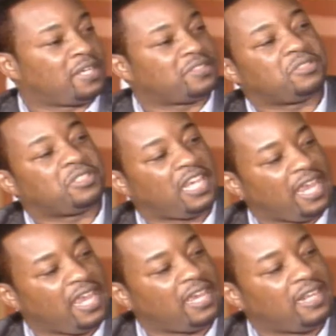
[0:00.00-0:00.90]
apostles
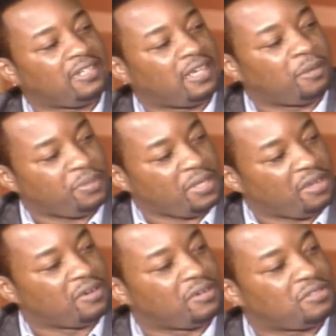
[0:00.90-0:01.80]
can
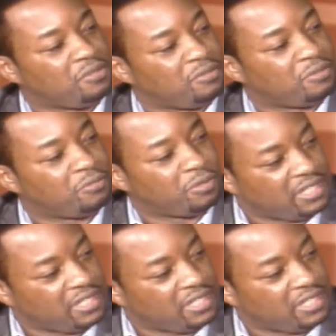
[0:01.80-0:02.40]
appear yes, to, to,